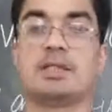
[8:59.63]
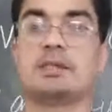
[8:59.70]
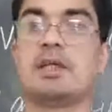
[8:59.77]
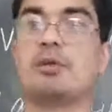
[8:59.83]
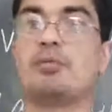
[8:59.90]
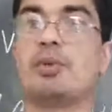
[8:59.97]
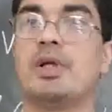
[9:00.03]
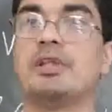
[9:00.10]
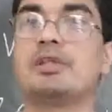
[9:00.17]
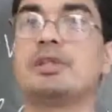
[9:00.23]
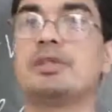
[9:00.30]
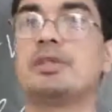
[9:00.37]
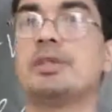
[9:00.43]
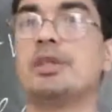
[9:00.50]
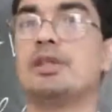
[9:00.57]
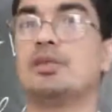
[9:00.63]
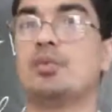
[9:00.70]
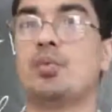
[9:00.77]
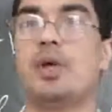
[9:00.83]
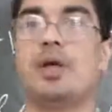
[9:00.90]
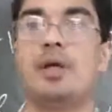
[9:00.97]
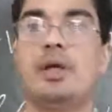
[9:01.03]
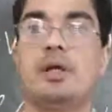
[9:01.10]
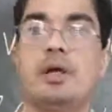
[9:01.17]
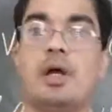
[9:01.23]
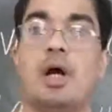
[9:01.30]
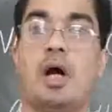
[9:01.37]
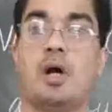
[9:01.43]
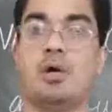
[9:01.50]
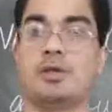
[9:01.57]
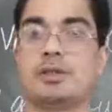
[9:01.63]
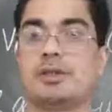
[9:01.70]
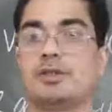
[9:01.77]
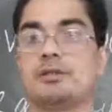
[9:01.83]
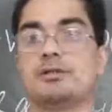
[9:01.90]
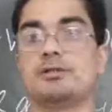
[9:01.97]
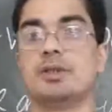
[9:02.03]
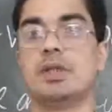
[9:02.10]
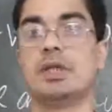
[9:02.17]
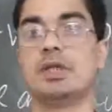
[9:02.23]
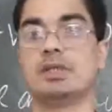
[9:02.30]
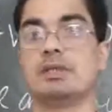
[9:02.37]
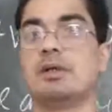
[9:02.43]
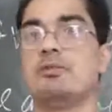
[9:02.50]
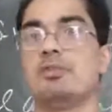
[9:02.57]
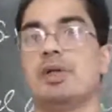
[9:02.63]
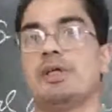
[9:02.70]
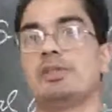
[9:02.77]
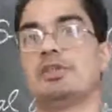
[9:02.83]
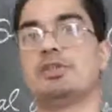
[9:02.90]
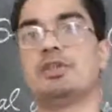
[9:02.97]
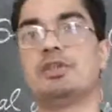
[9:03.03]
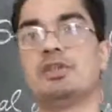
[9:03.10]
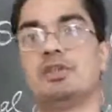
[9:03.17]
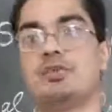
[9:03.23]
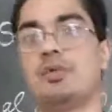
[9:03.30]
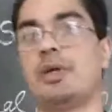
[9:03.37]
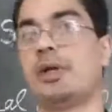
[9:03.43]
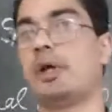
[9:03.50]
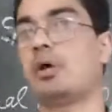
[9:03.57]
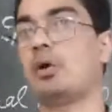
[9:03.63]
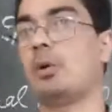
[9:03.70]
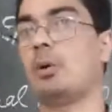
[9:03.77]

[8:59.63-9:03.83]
Some places it is very hot, some places it is very